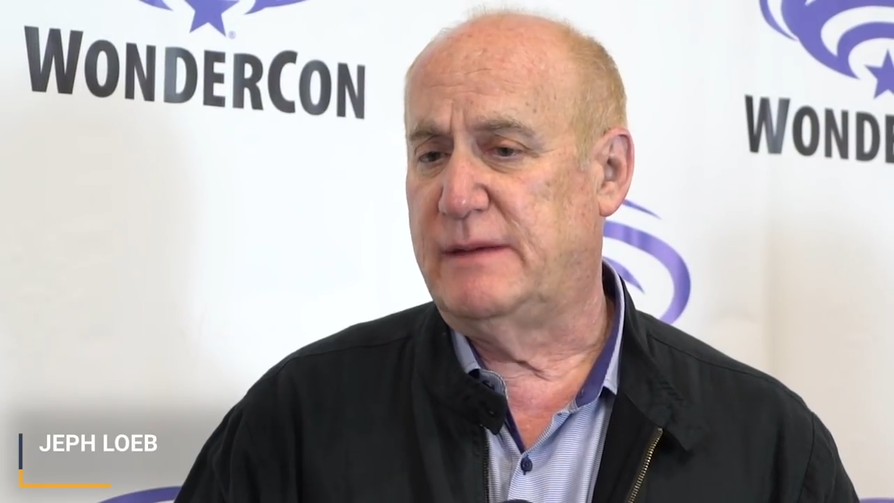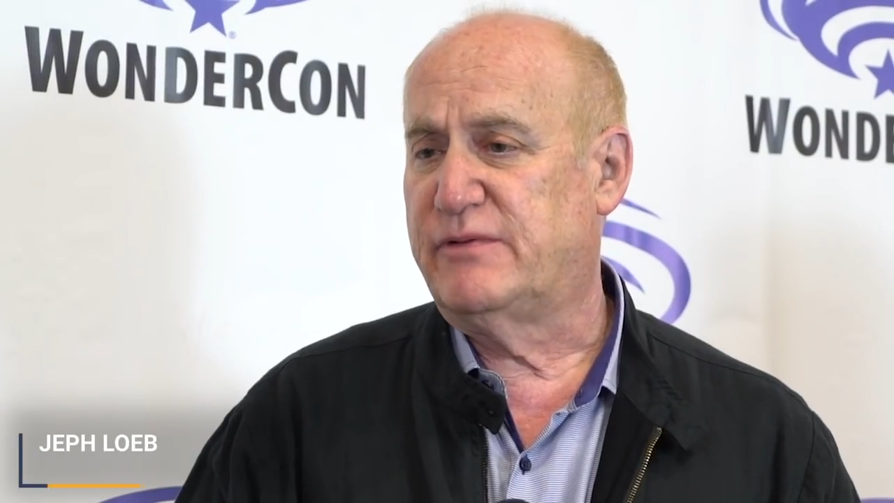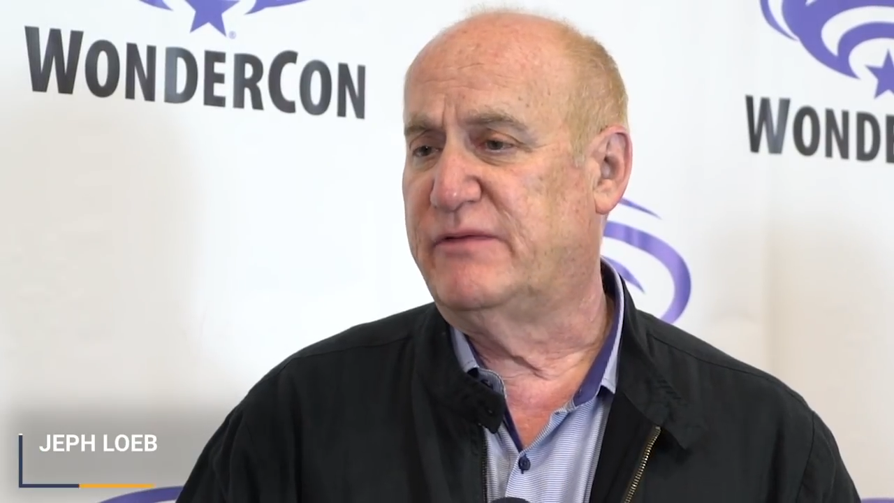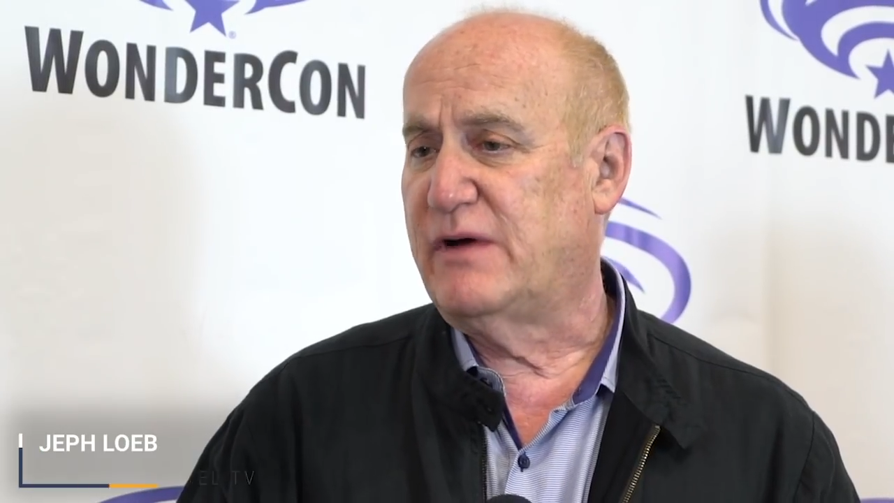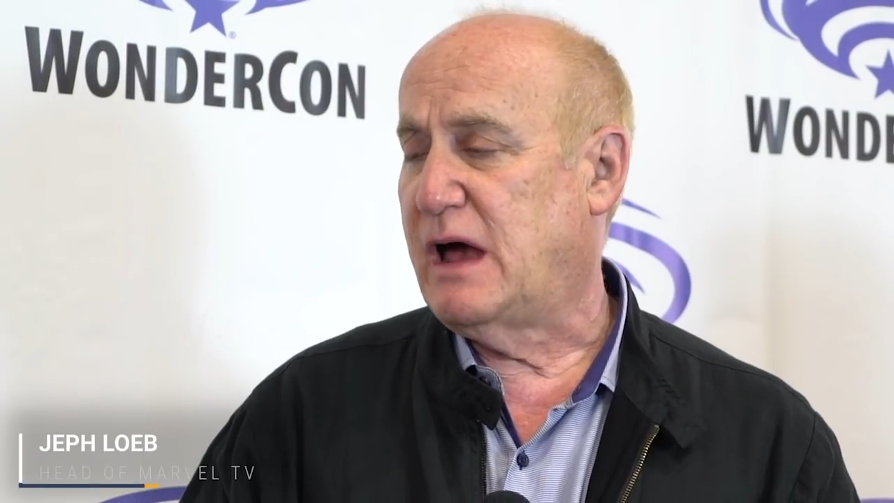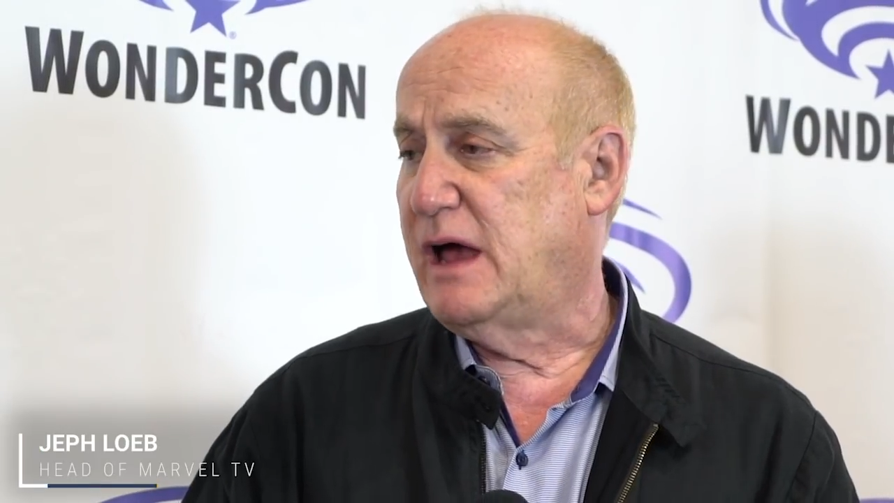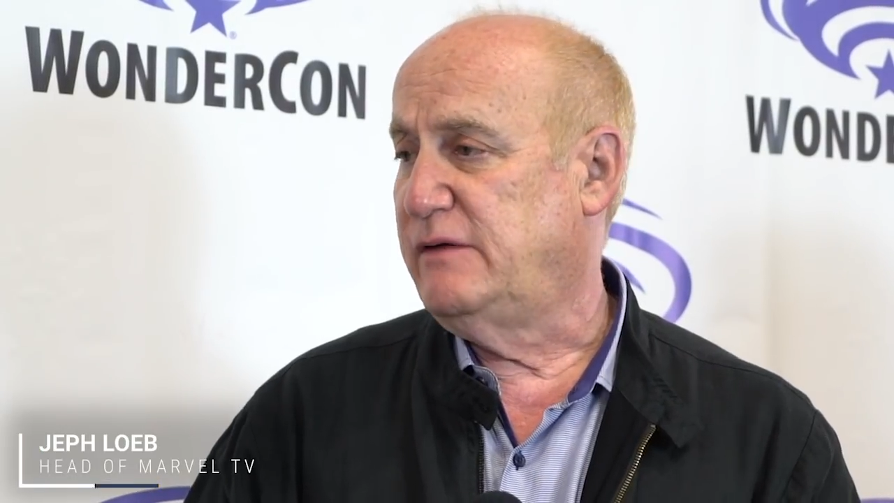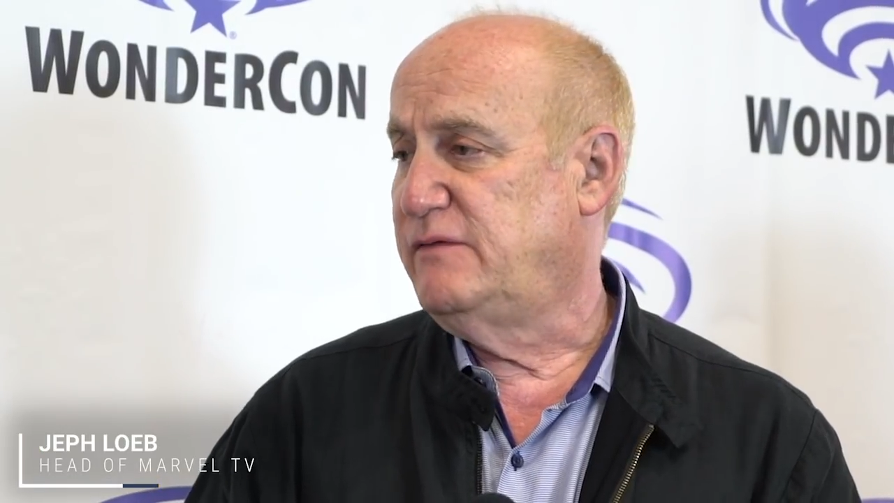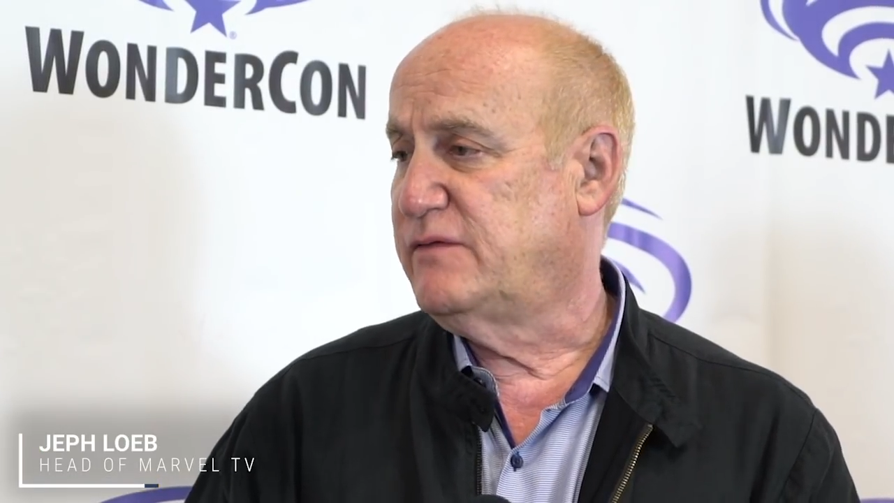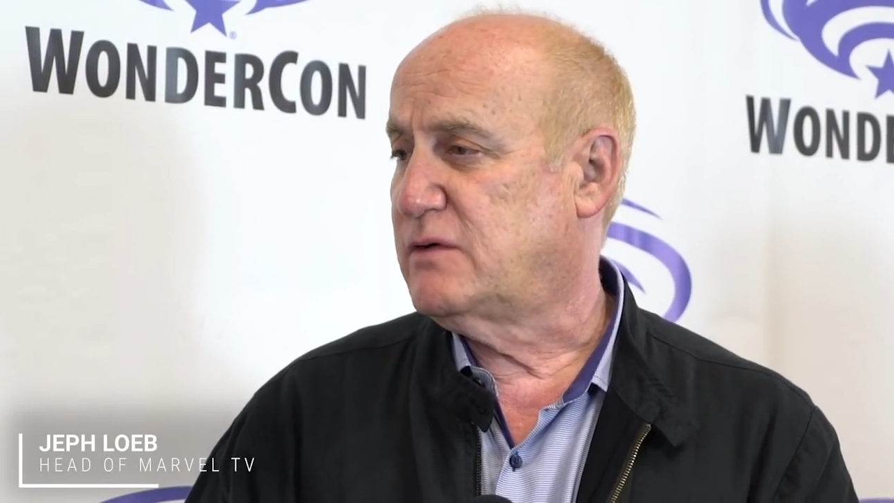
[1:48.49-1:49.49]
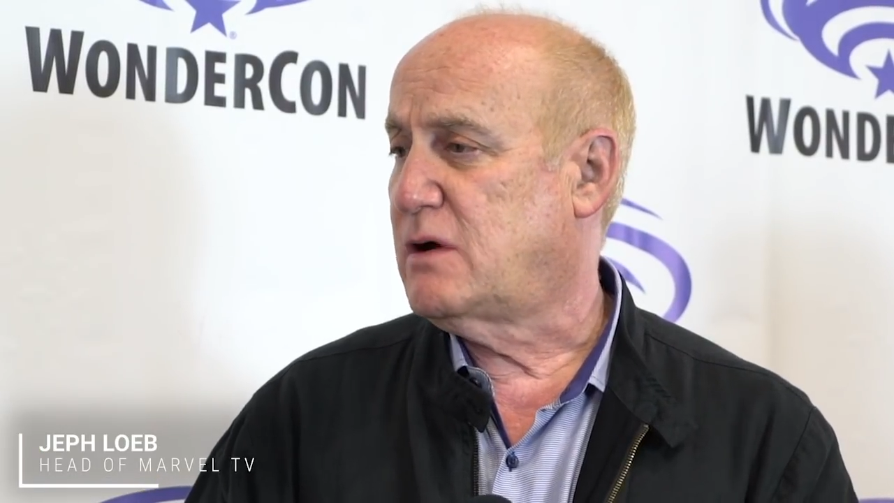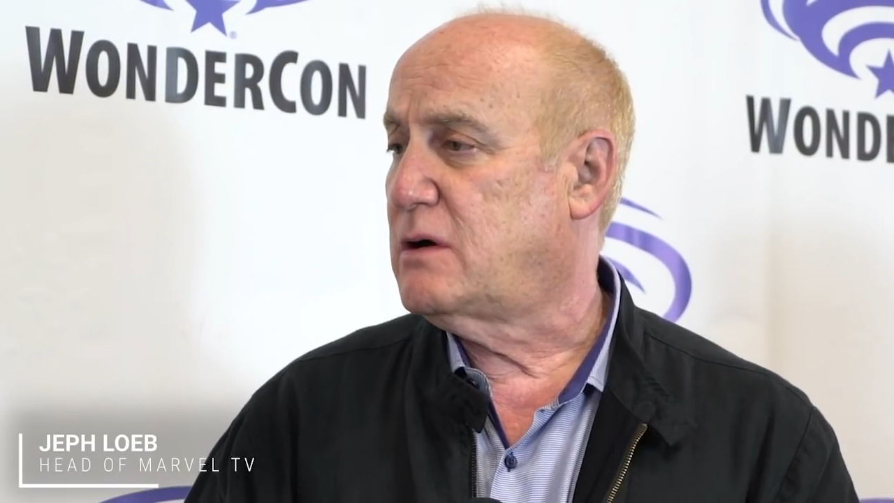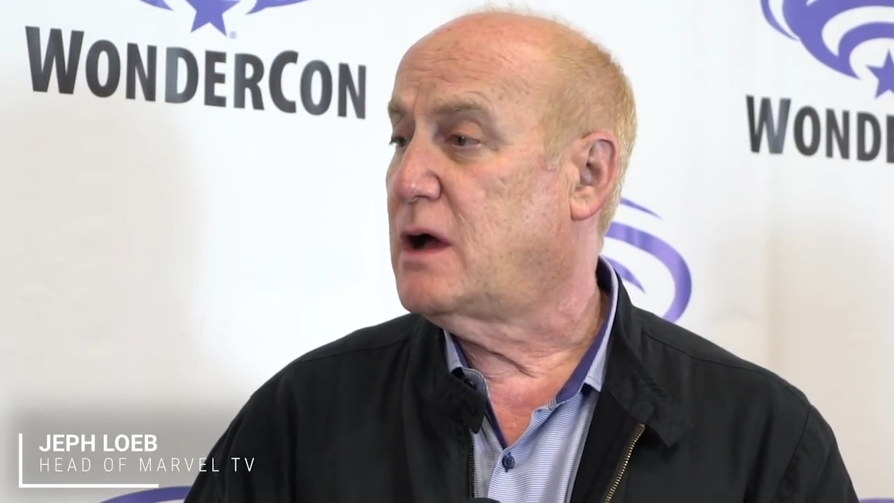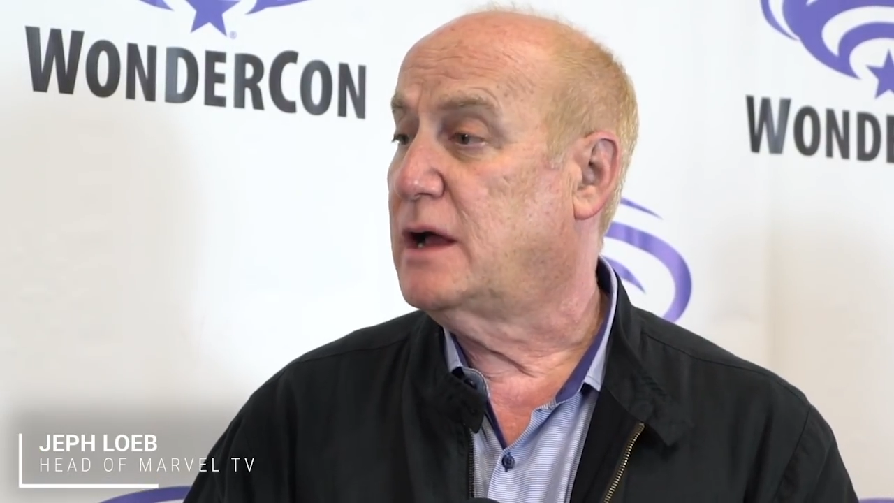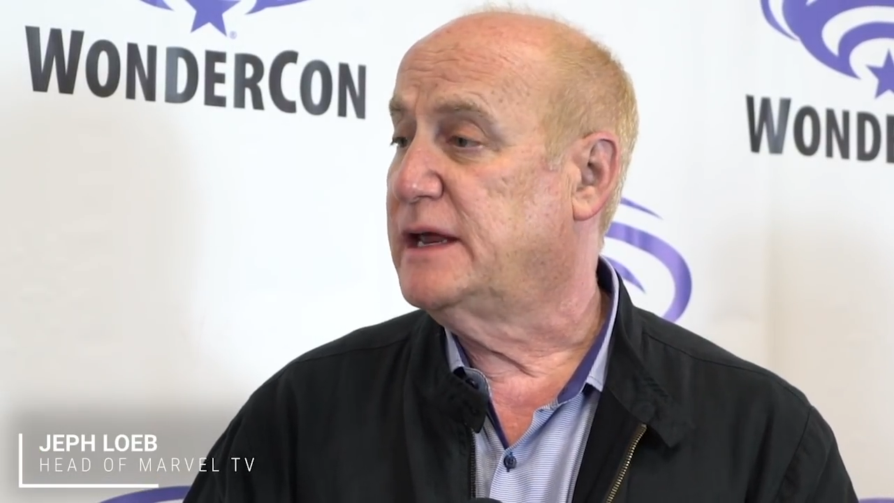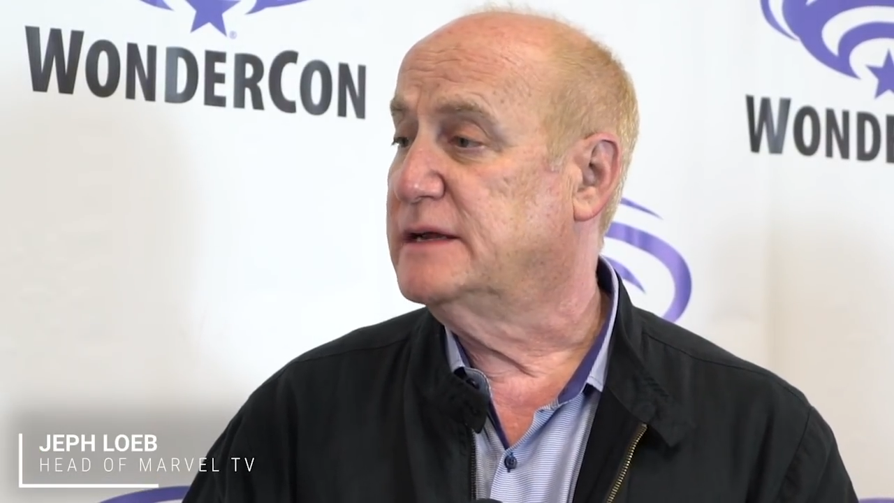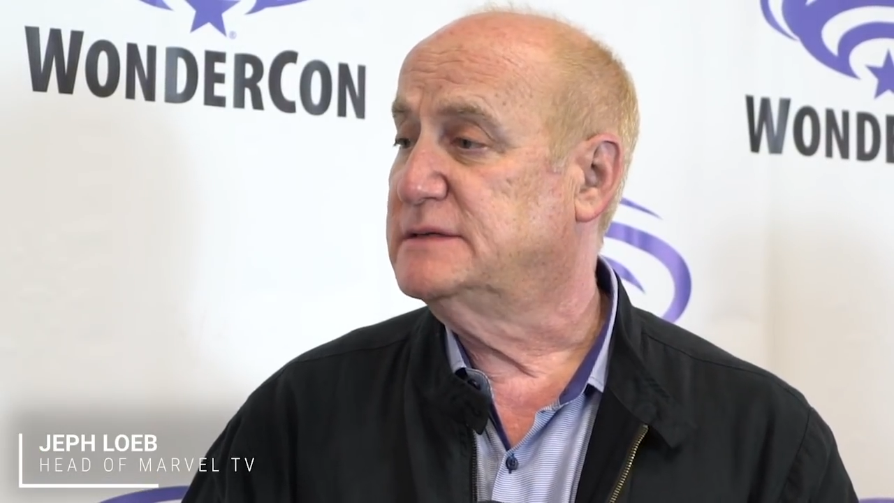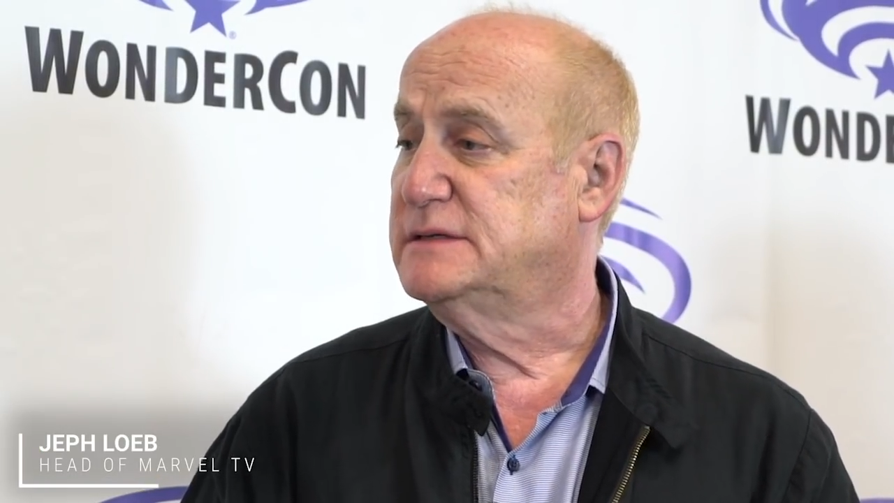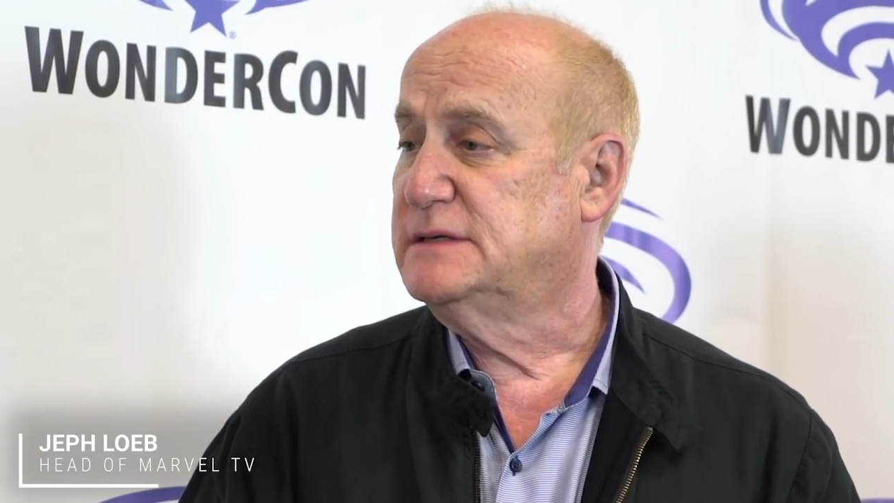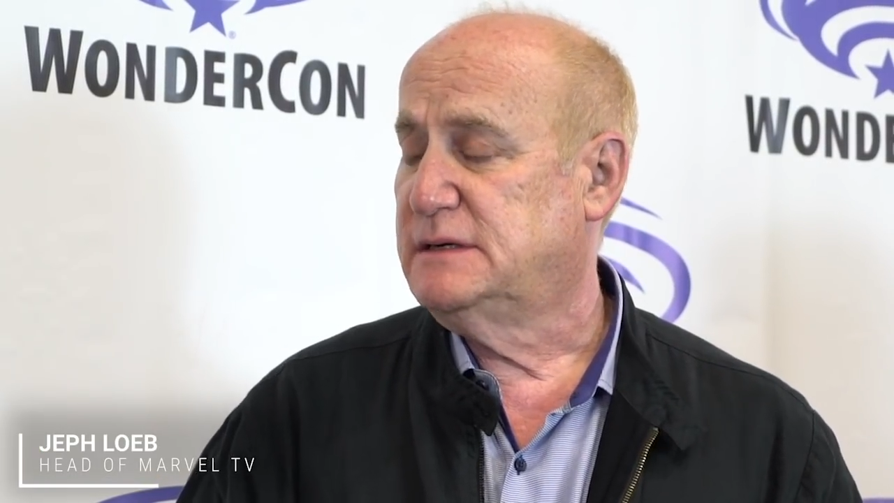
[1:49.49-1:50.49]
provide for our
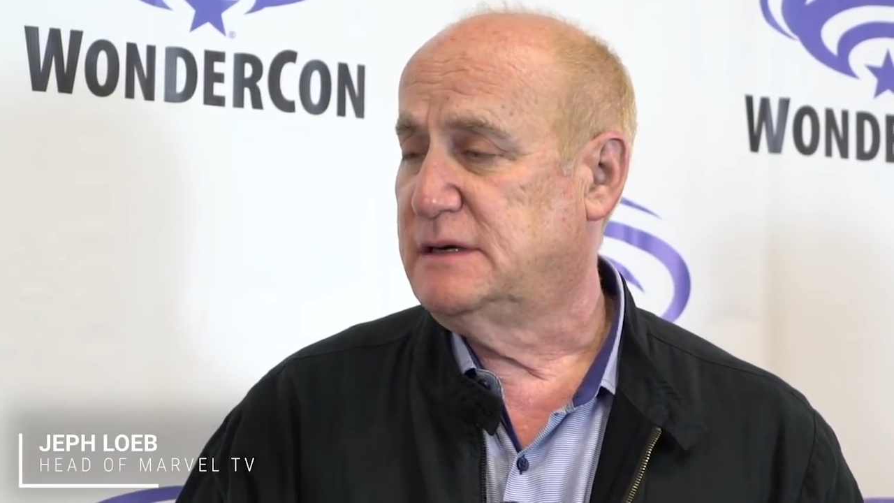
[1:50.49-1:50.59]
audience